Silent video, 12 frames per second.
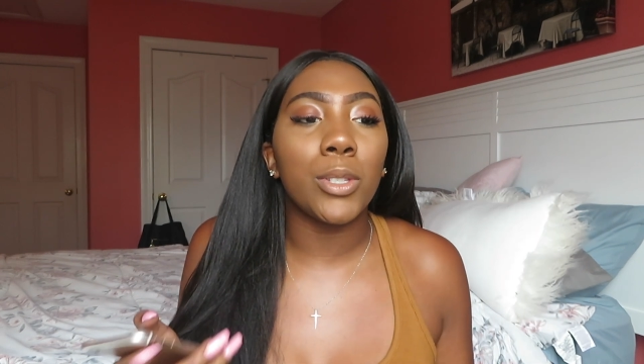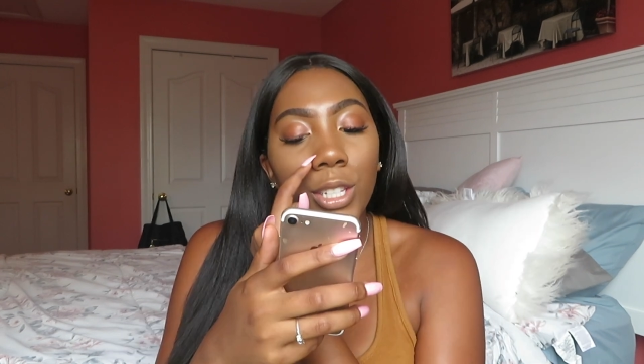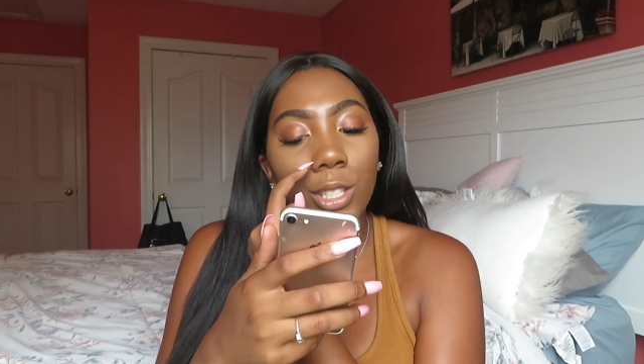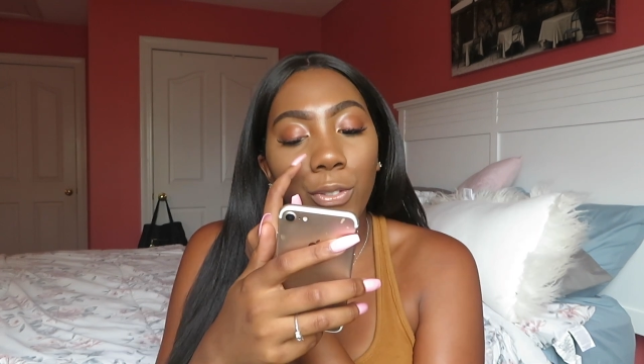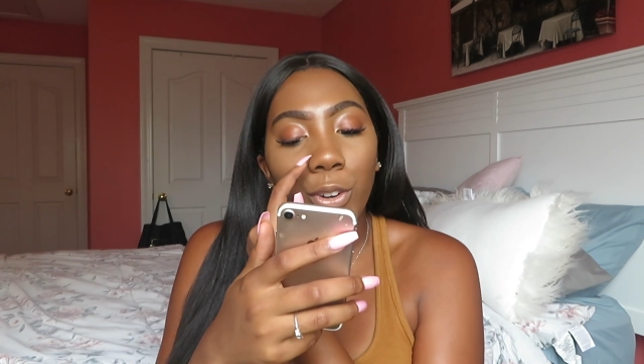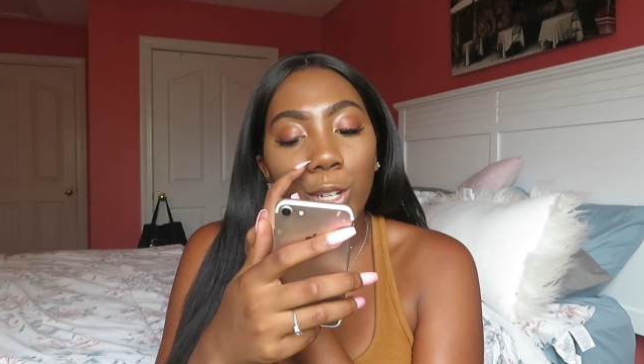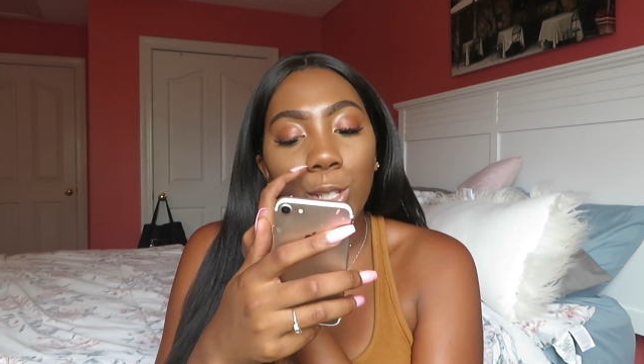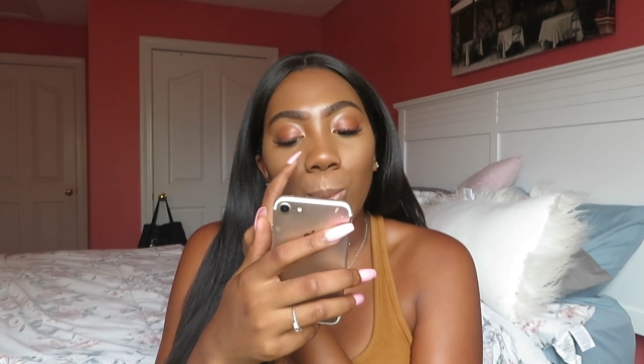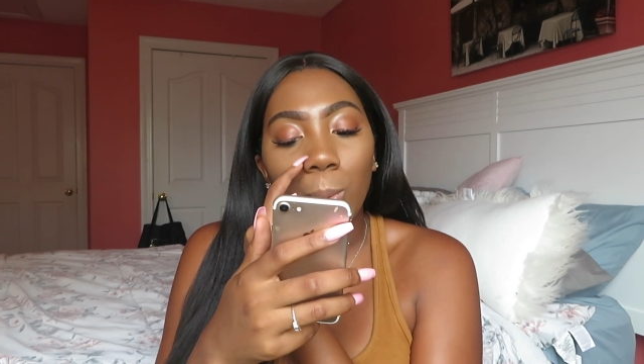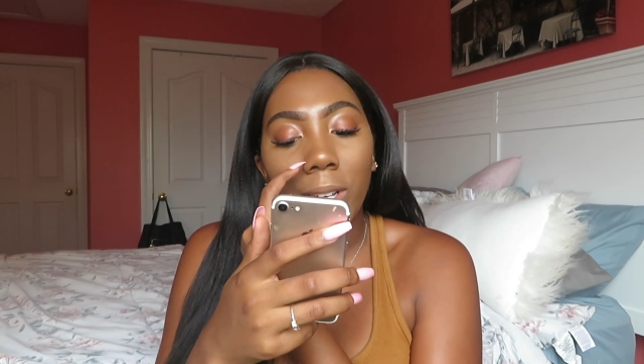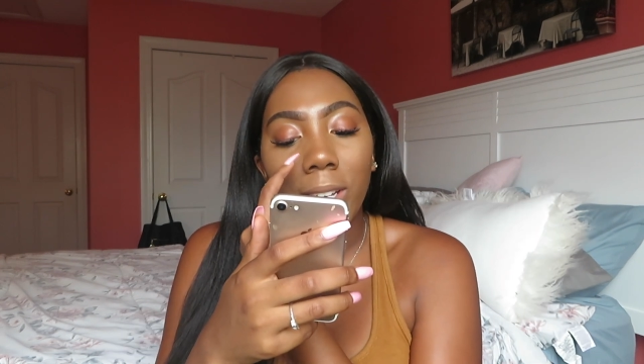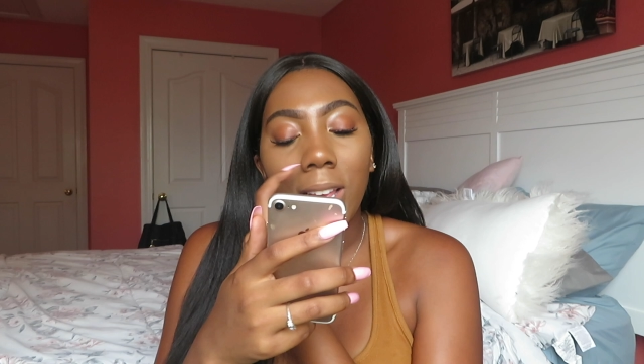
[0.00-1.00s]
So this first
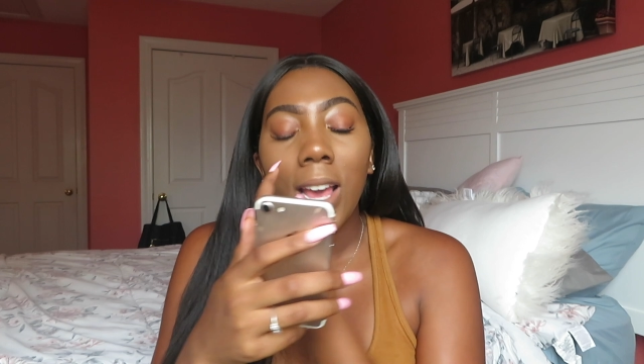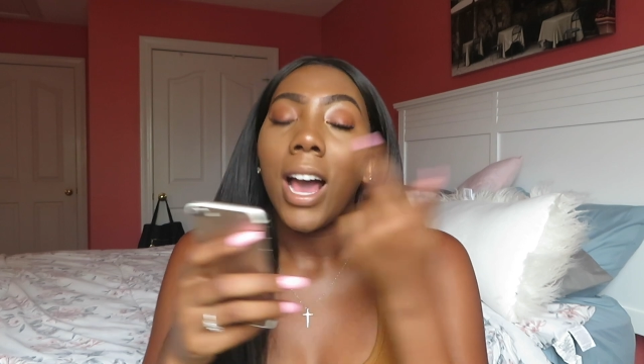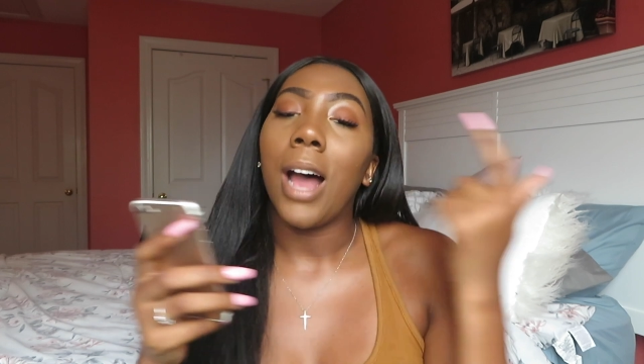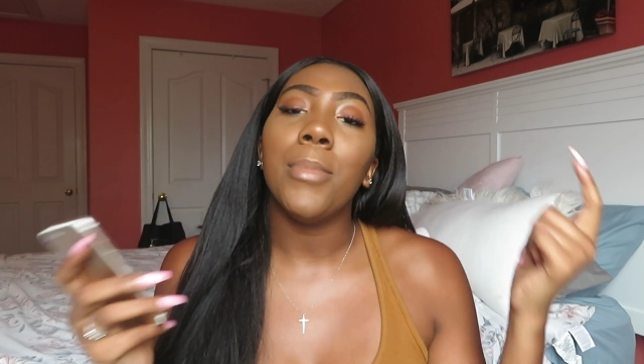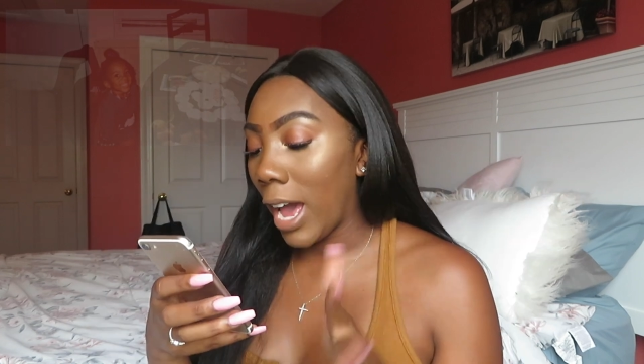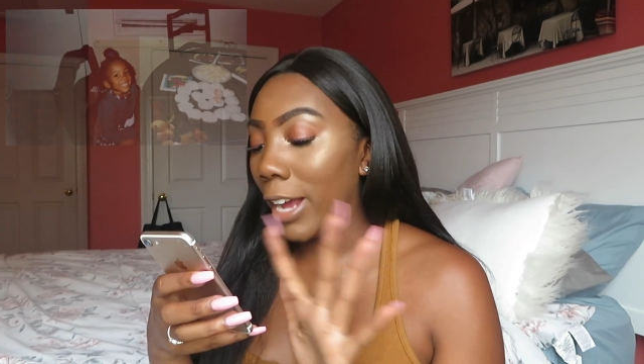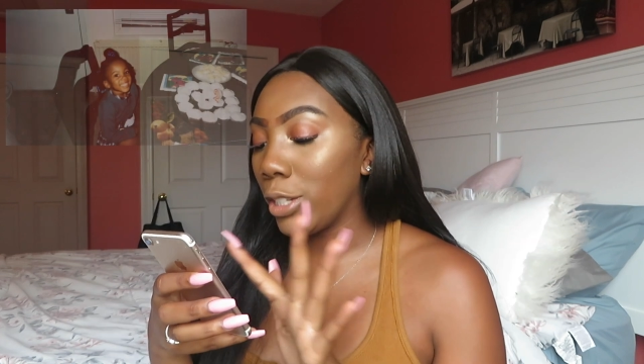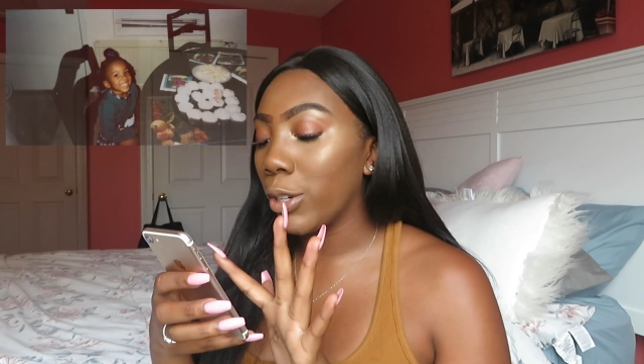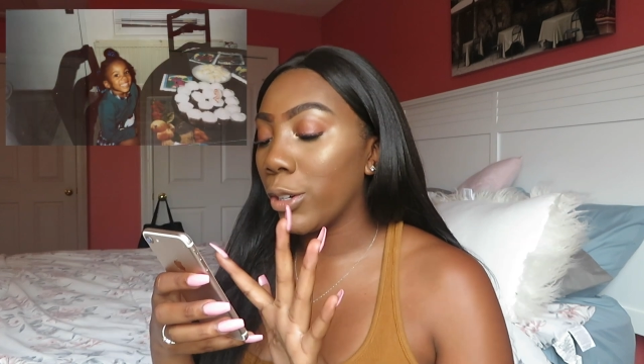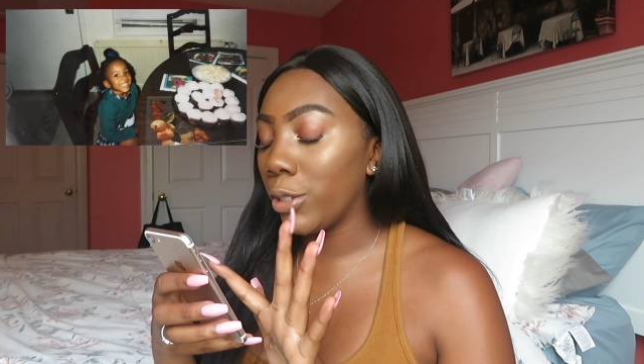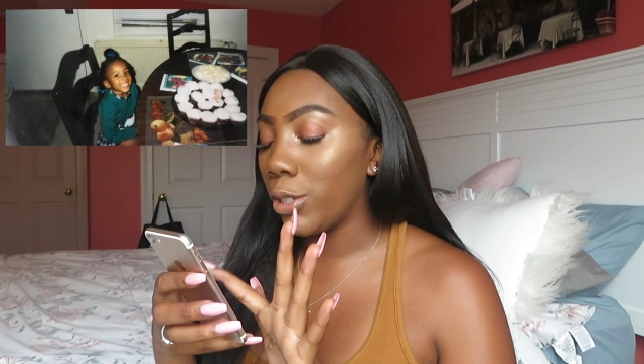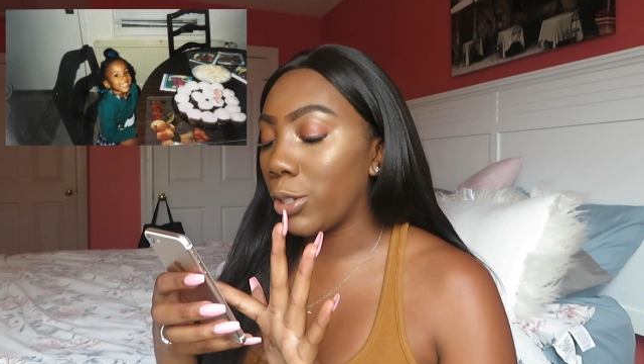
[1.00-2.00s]
one, I
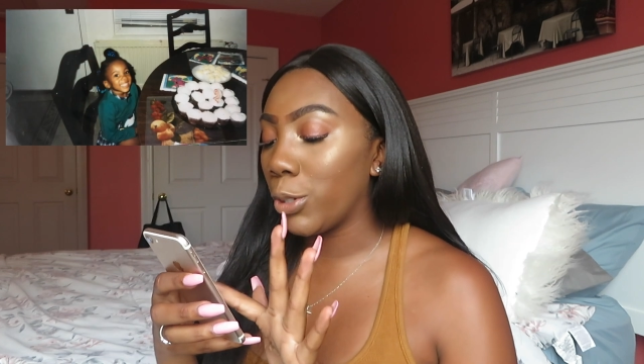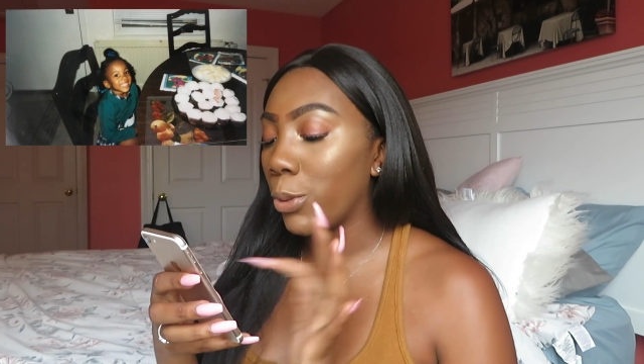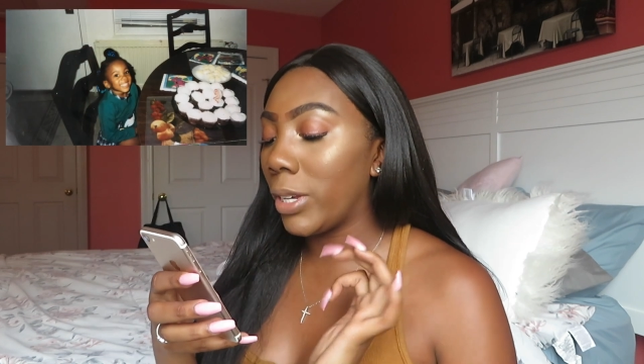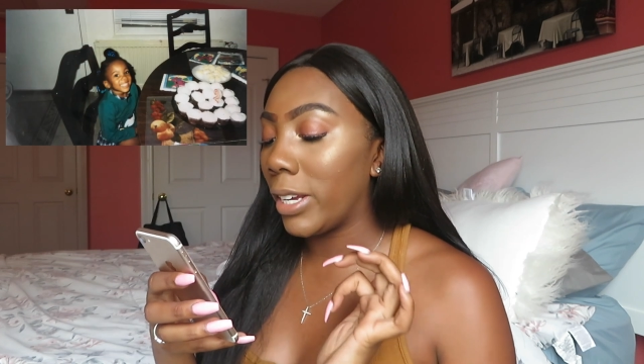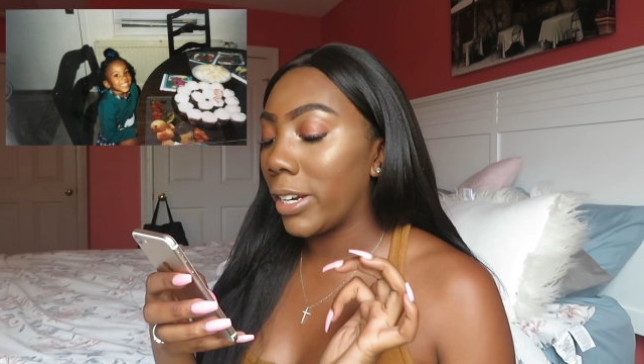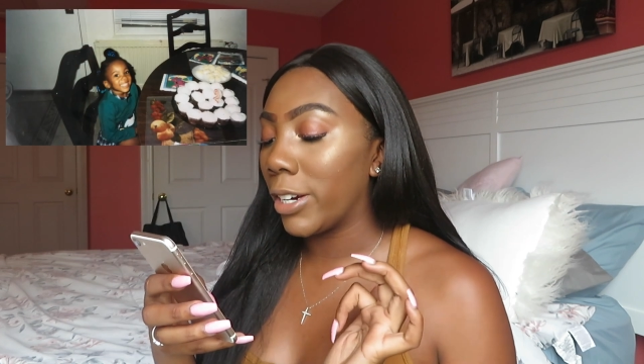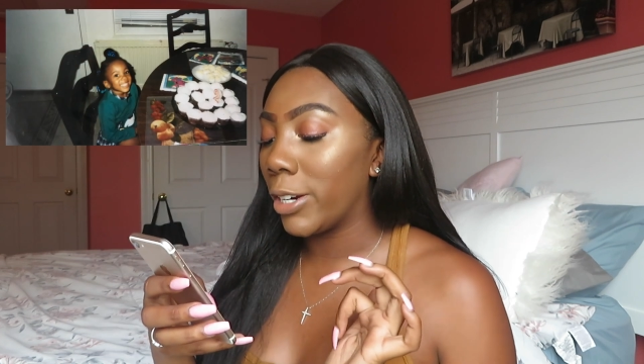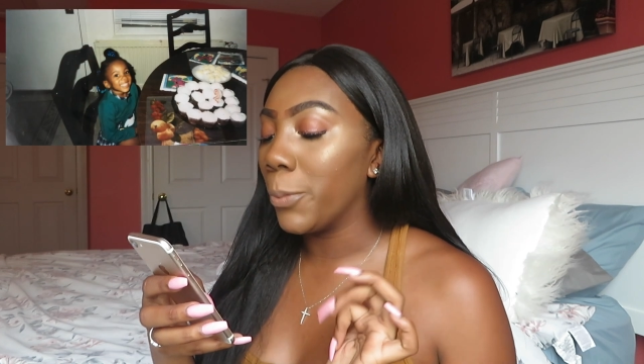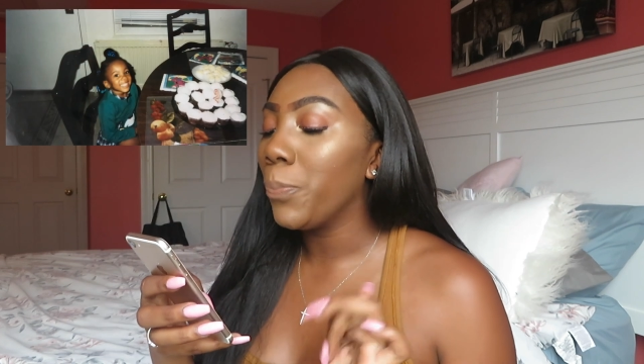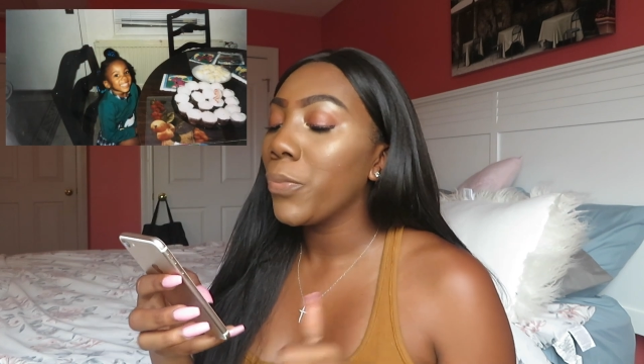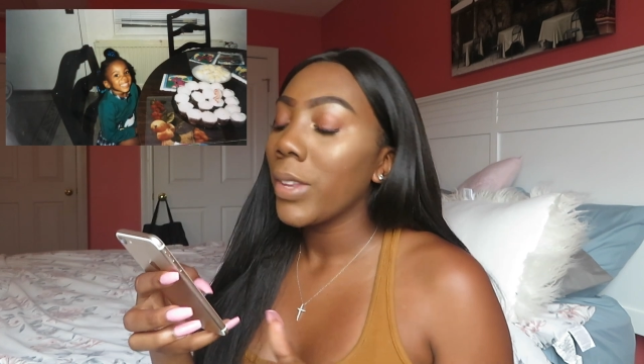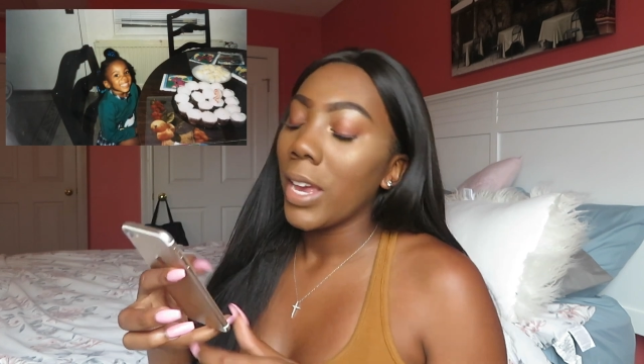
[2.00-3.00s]
turned 2
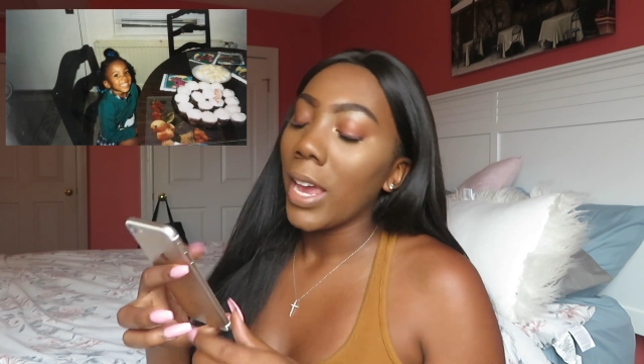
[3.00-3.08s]
here.